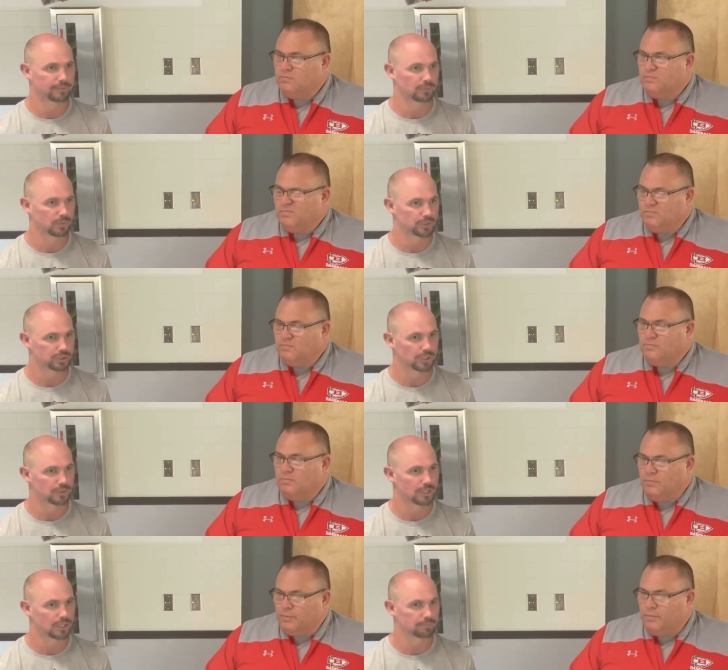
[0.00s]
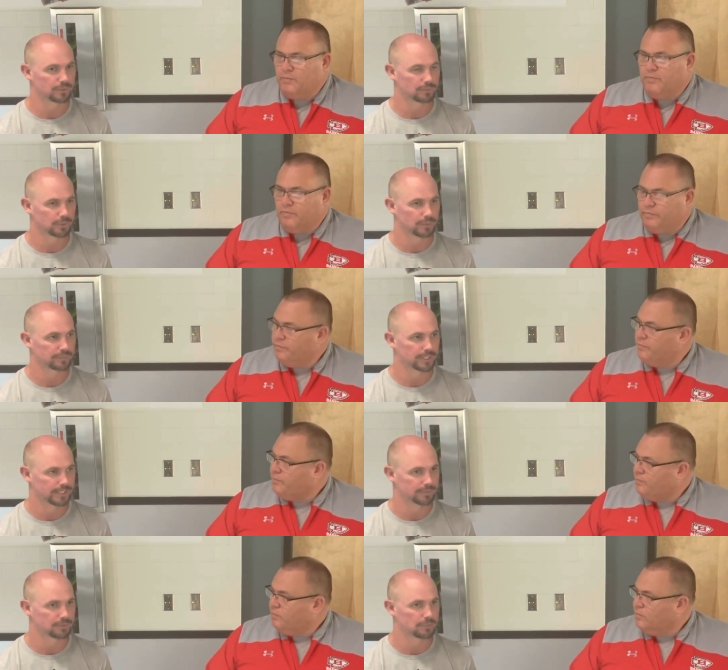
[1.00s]
Speaker 1: He really showed up. Uh, we were able to get him
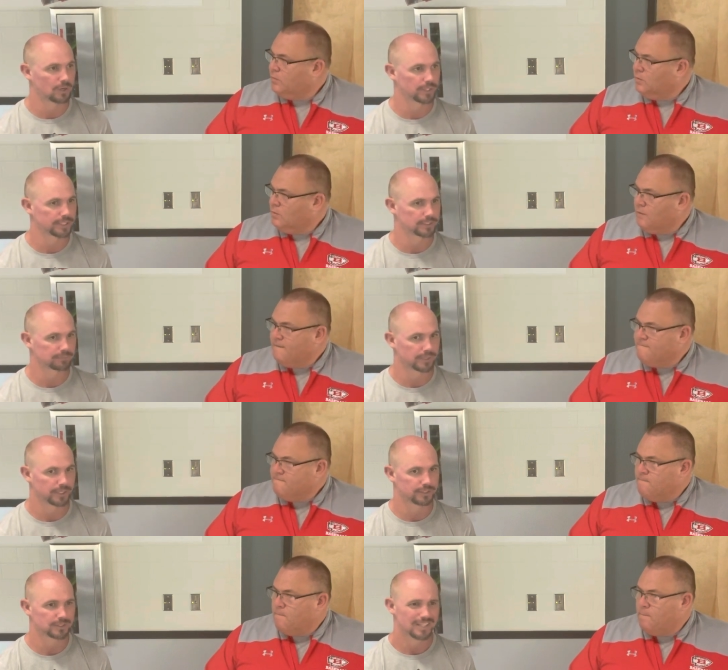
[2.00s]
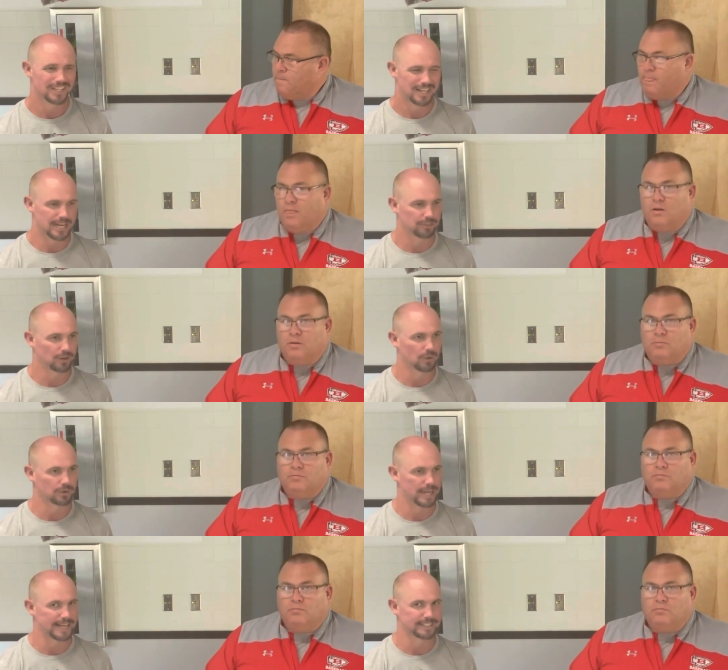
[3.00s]
the ball. He did some things. I thought
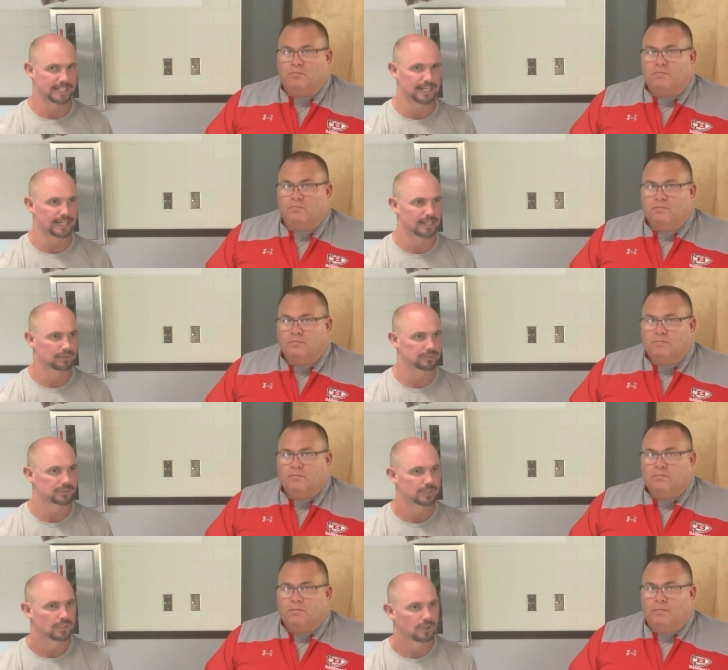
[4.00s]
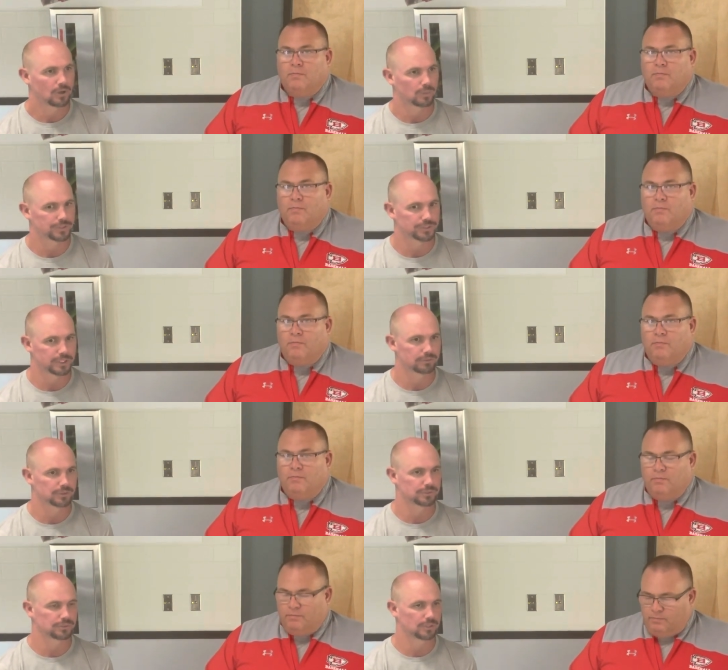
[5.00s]
at times our receivers,
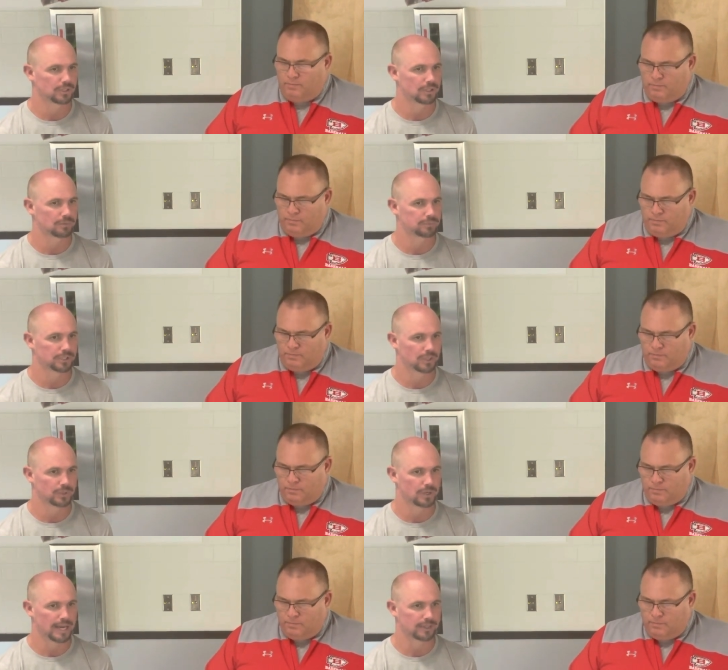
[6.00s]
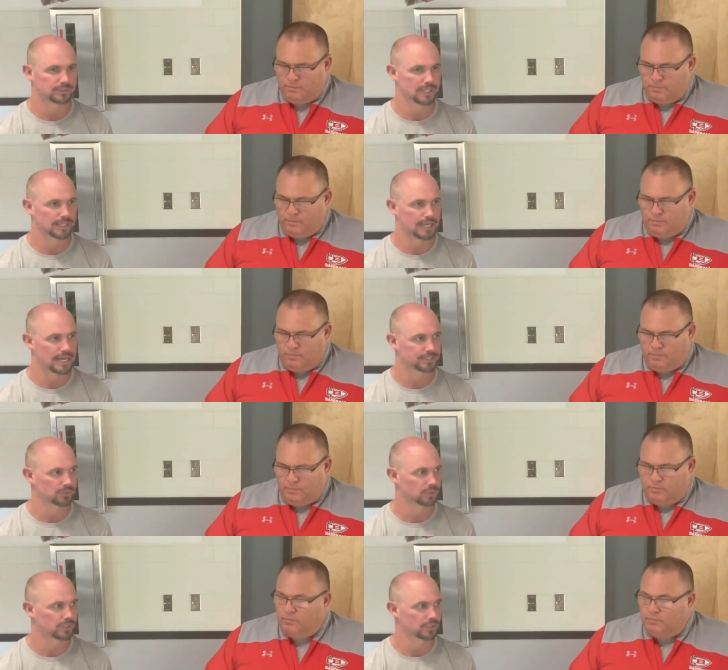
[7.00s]
uh, you know, and our outside guys did a really